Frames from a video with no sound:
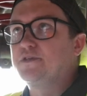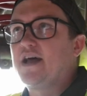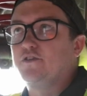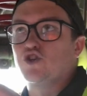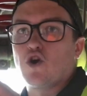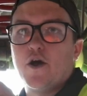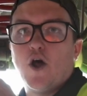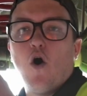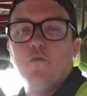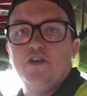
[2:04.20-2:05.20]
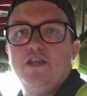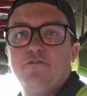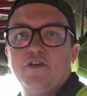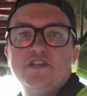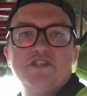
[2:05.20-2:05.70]
and that to try and hold the
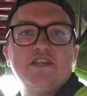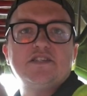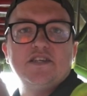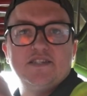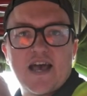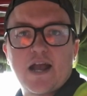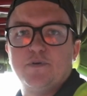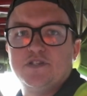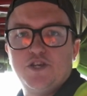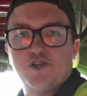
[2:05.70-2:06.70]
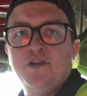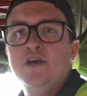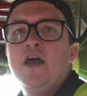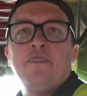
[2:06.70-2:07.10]
diff in its exact position.